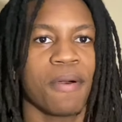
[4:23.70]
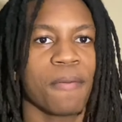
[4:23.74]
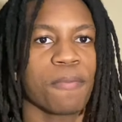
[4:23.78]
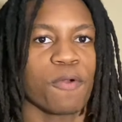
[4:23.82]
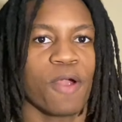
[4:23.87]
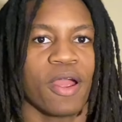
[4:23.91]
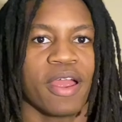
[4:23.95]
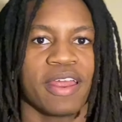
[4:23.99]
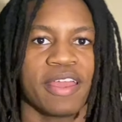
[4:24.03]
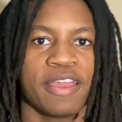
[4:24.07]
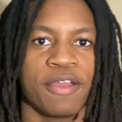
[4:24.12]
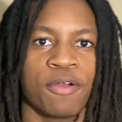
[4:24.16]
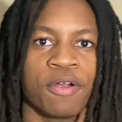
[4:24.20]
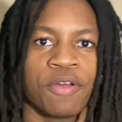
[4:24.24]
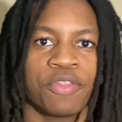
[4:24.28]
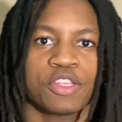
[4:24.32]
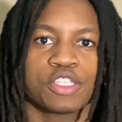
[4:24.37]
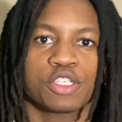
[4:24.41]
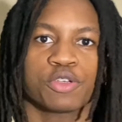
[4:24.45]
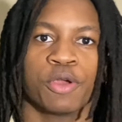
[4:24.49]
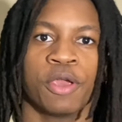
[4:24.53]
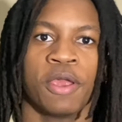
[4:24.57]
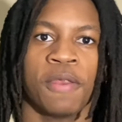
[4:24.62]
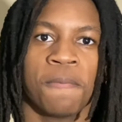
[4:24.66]
him up right here on
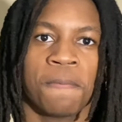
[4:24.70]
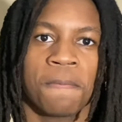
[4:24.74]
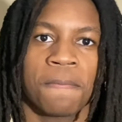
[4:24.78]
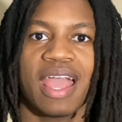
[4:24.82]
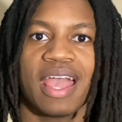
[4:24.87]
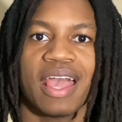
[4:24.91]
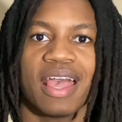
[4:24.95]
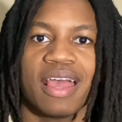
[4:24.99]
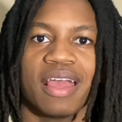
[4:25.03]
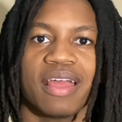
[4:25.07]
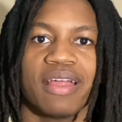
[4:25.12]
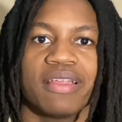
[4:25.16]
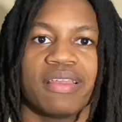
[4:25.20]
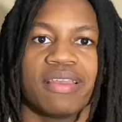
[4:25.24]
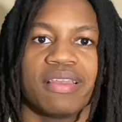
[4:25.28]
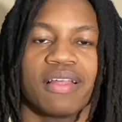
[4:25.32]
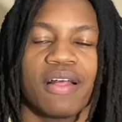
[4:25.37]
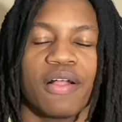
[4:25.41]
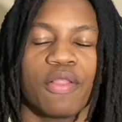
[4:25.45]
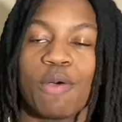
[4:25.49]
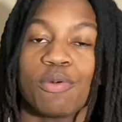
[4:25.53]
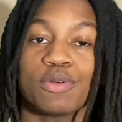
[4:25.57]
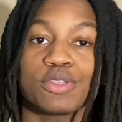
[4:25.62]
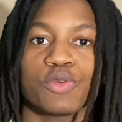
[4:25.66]
the screen.
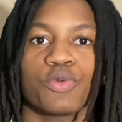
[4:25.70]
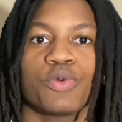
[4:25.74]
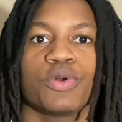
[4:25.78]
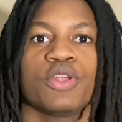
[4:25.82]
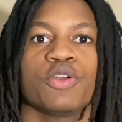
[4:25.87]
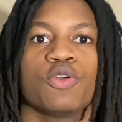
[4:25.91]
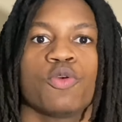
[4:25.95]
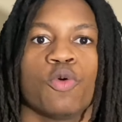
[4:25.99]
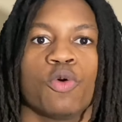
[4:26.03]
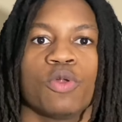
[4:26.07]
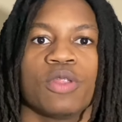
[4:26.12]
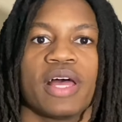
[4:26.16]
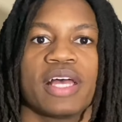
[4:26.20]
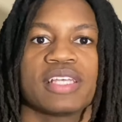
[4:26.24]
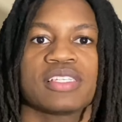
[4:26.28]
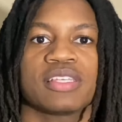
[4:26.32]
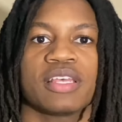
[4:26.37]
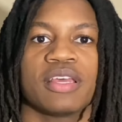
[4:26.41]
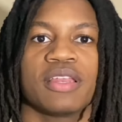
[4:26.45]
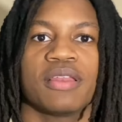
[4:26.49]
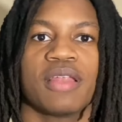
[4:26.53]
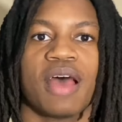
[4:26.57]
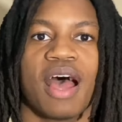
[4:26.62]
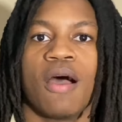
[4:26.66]
And that was a really cool
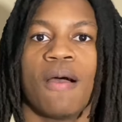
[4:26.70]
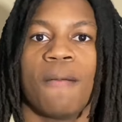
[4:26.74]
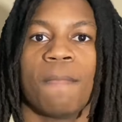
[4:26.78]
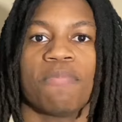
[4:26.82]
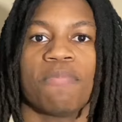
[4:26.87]
lesson.